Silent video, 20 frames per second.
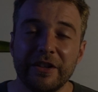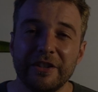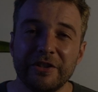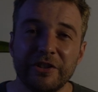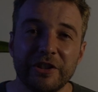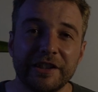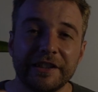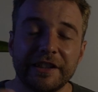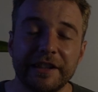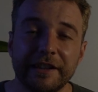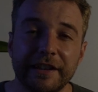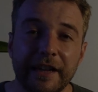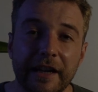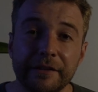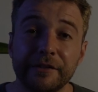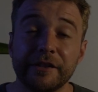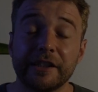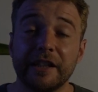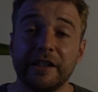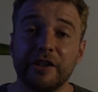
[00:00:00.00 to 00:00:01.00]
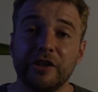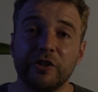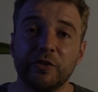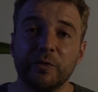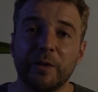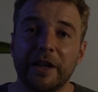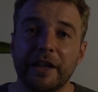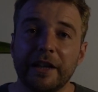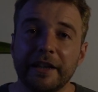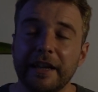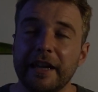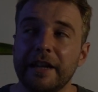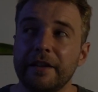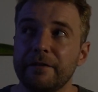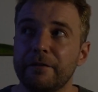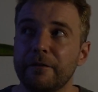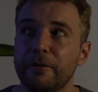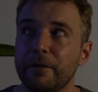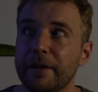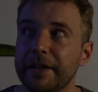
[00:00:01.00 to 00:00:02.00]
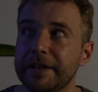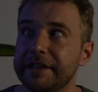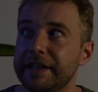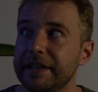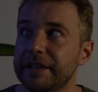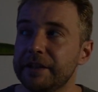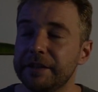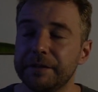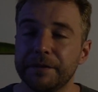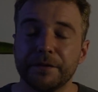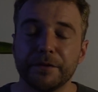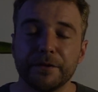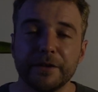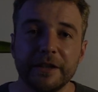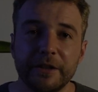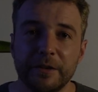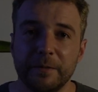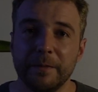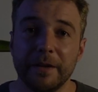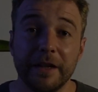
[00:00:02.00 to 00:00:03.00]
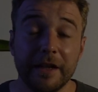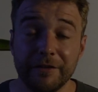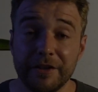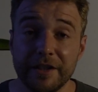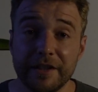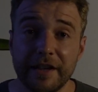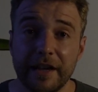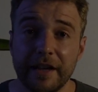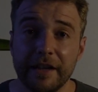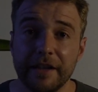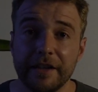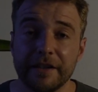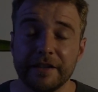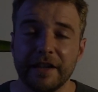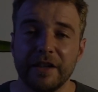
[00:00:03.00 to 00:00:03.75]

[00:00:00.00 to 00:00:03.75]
than just the lifestyle as well. I get a great sense of freedom here in Thailand.